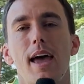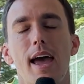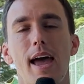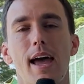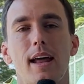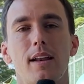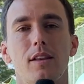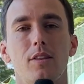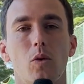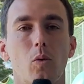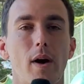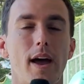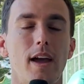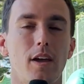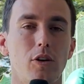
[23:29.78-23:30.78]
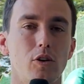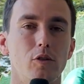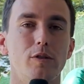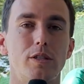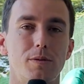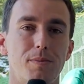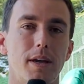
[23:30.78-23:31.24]
And the way
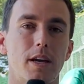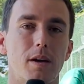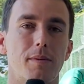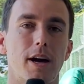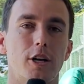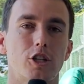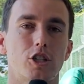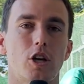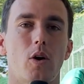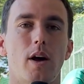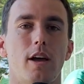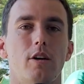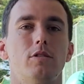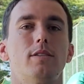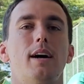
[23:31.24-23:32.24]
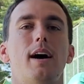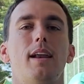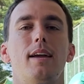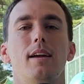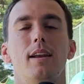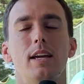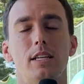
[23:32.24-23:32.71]
you speak about Shohei
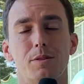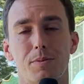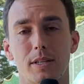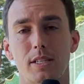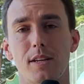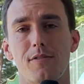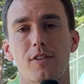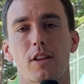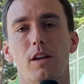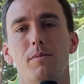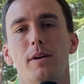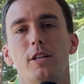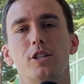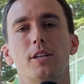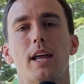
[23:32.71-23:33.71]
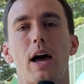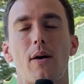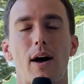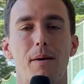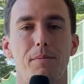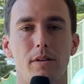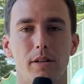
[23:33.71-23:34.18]
Ohtani, and he specifically mentioned how
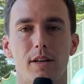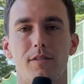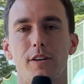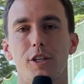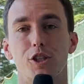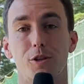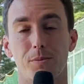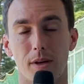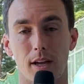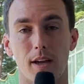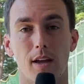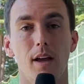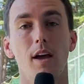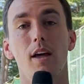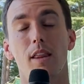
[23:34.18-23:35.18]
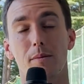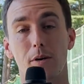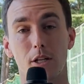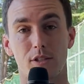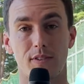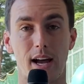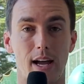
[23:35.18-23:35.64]
I believe he should be the
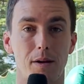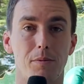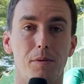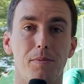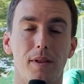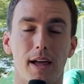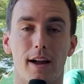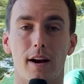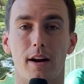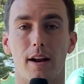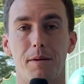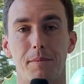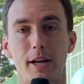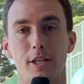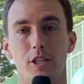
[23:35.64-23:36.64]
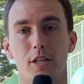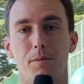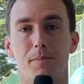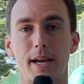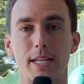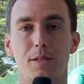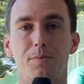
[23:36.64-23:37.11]
most valuable player in Major League
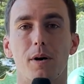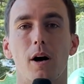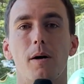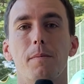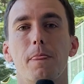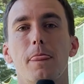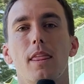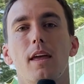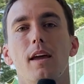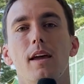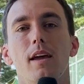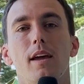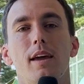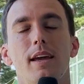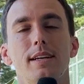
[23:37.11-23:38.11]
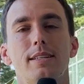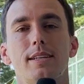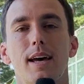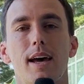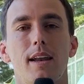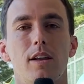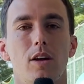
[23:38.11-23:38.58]
Baseball. He
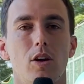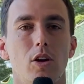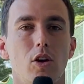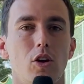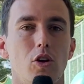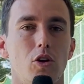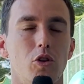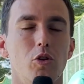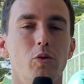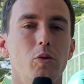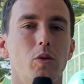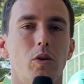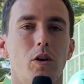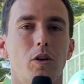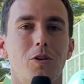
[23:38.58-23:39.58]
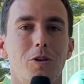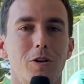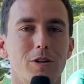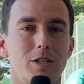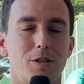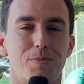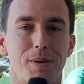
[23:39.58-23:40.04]
said,
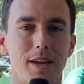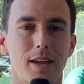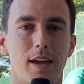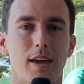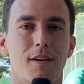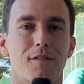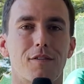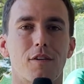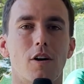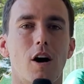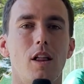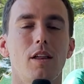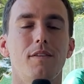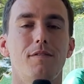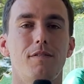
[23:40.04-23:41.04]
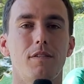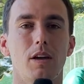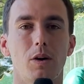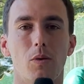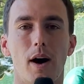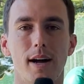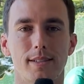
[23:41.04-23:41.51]
you're speaking for all of
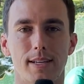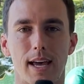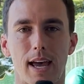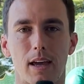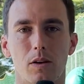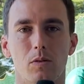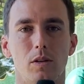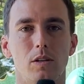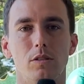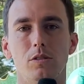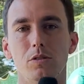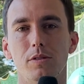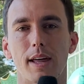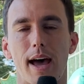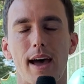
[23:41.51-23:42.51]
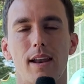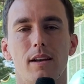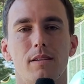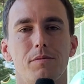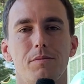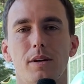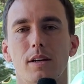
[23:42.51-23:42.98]
Iwate when you do that.
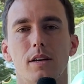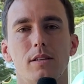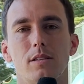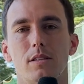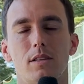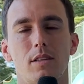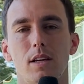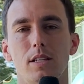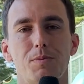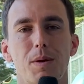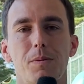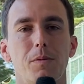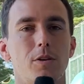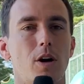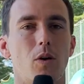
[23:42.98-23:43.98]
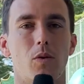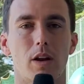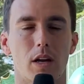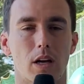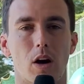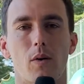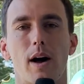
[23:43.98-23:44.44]
Because these people don't want
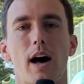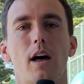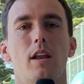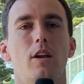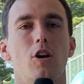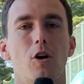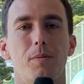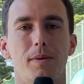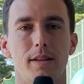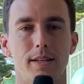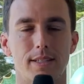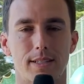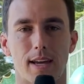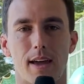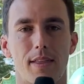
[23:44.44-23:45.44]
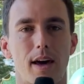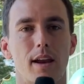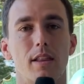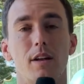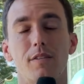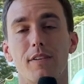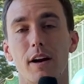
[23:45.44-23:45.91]
to go out and openly say that,
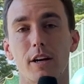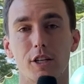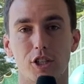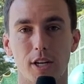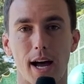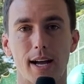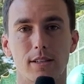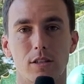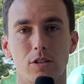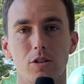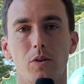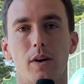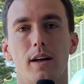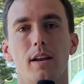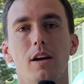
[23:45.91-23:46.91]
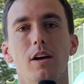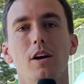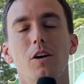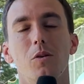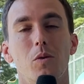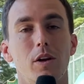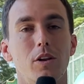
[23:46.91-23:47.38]
and they're very shy to do it.
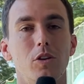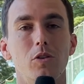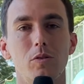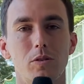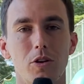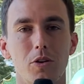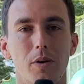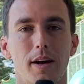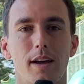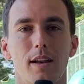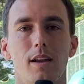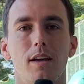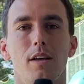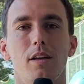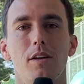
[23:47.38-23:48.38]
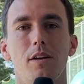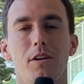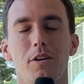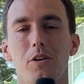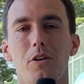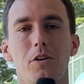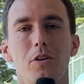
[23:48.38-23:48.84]
When you do it,
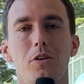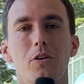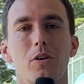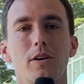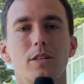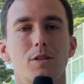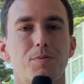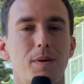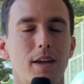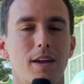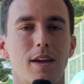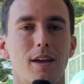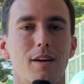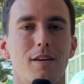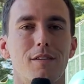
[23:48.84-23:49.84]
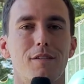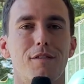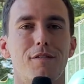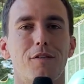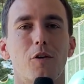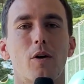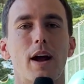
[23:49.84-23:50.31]
you're speaking
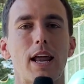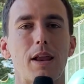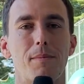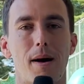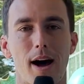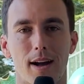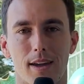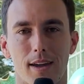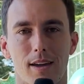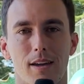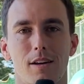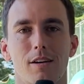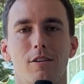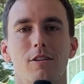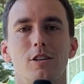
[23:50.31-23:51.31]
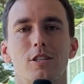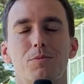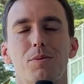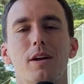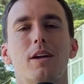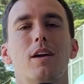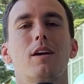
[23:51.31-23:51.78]
for Hanamaki. You're
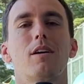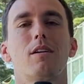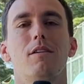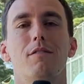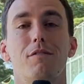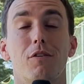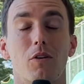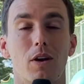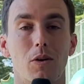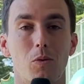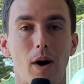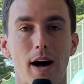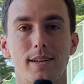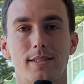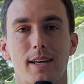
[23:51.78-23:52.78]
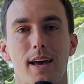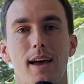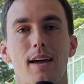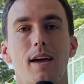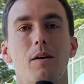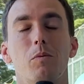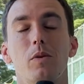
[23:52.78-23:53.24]
speaking for Iwate.
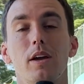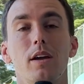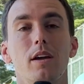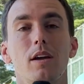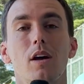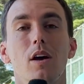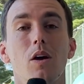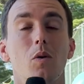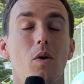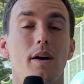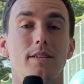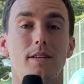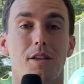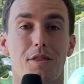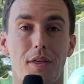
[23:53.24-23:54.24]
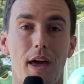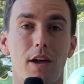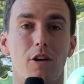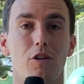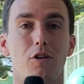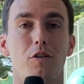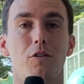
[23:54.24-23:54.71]
And we want to
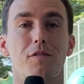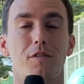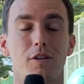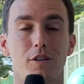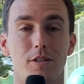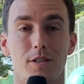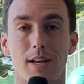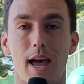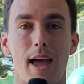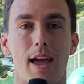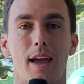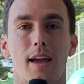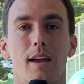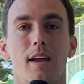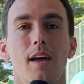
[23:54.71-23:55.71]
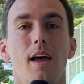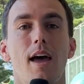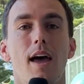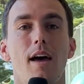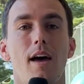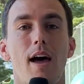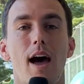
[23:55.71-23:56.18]
thank you for saying
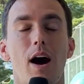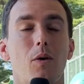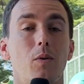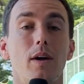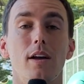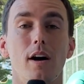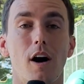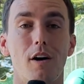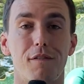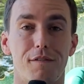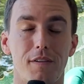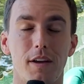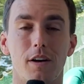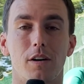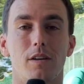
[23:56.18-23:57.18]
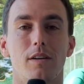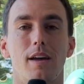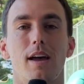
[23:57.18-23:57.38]
how we all feel.